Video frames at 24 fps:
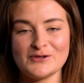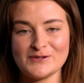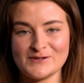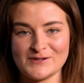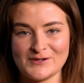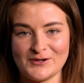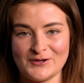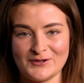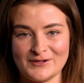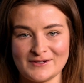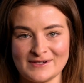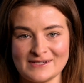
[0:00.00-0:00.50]

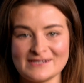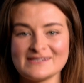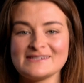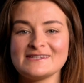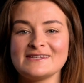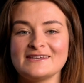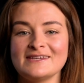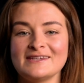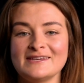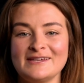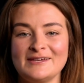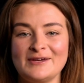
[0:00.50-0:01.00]
Bosson,
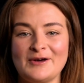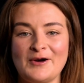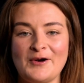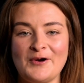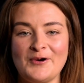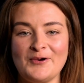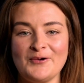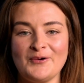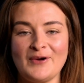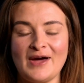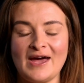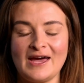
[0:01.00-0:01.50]

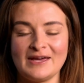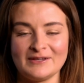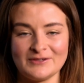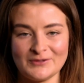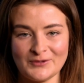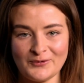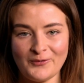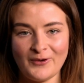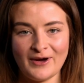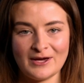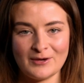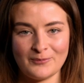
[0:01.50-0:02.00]
CEO
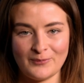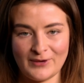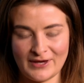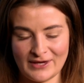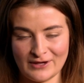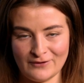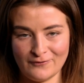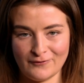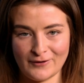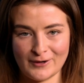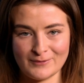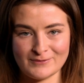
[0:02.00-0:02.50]
at
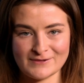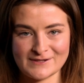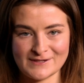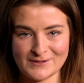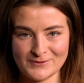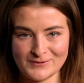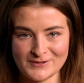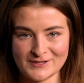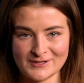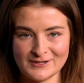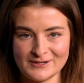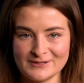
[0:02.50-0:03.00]
QuiaPEG
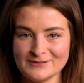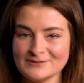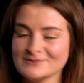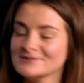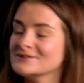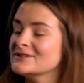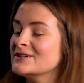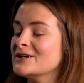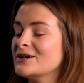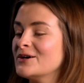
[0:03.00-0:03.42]
Pharmaceuticals.